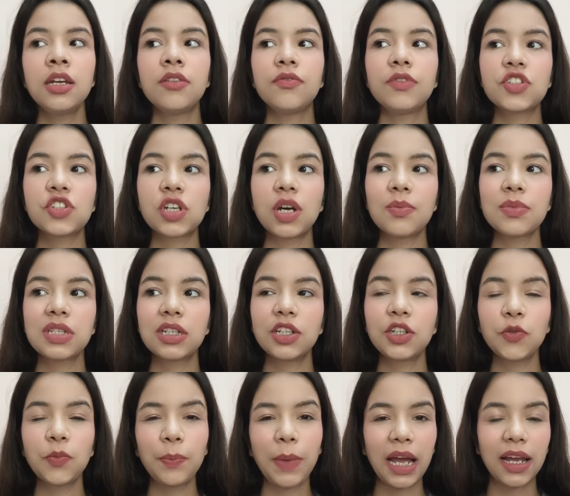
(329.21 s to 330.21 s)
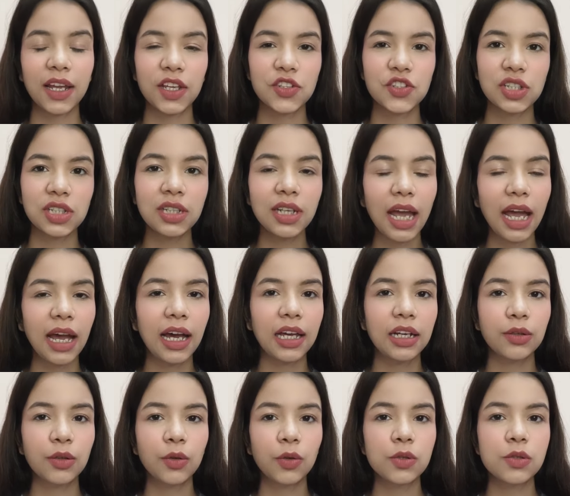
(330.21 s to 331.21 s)
which comes in a tube packaging,
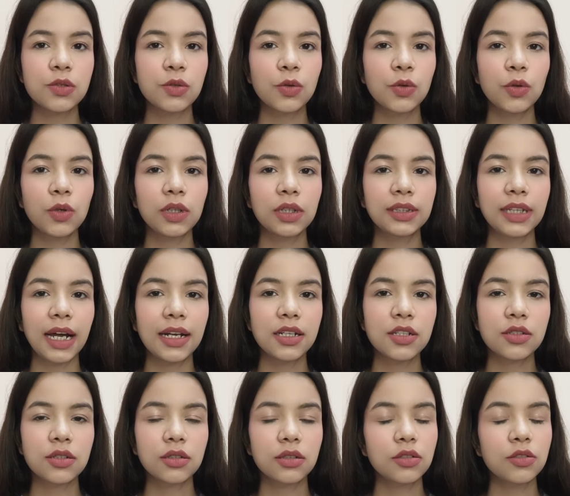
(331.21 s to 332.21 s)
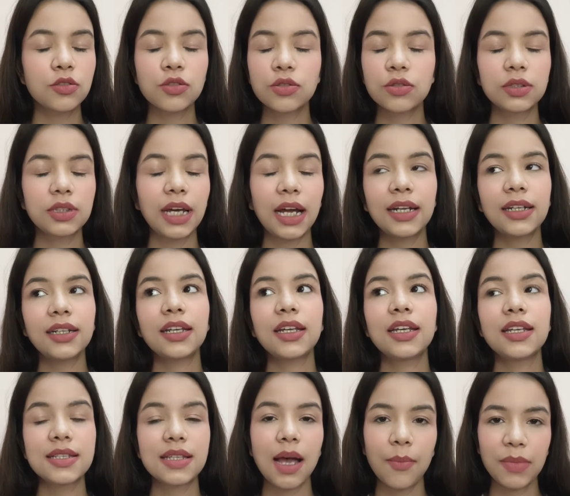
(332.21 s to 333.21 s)
and also that
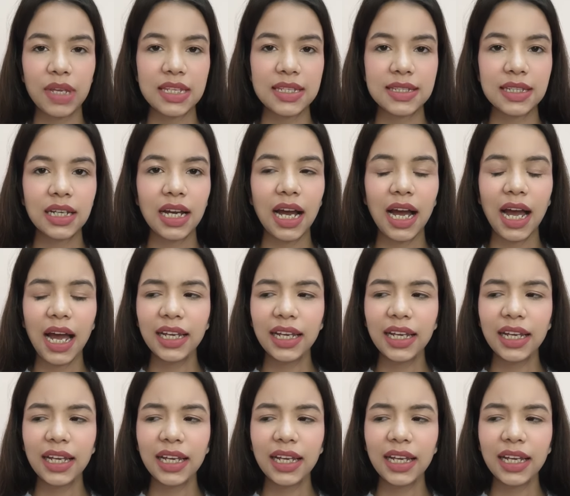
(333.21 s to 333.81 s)
is amazing.